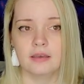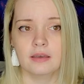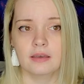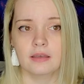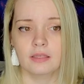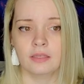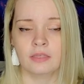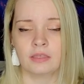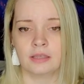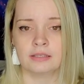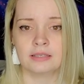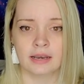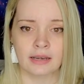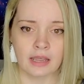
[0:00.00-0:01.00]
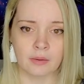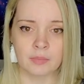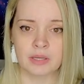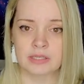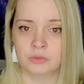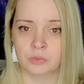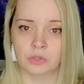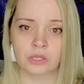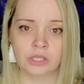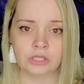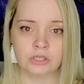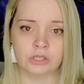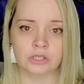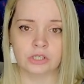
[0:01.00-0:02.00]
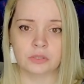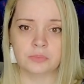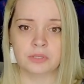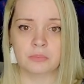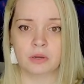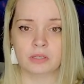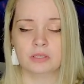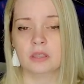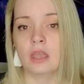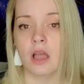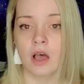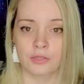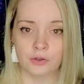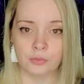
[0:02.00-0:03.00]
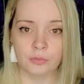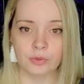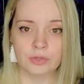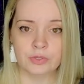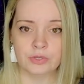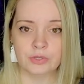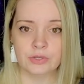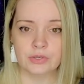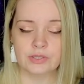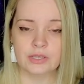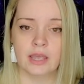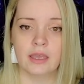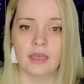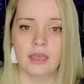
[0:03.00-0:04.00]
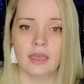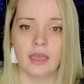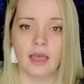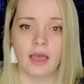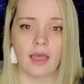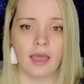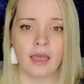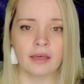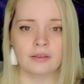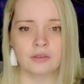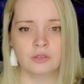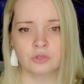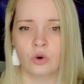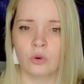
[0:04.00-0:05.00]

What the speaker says: the dynamics and relationships among the other prisoners. And there's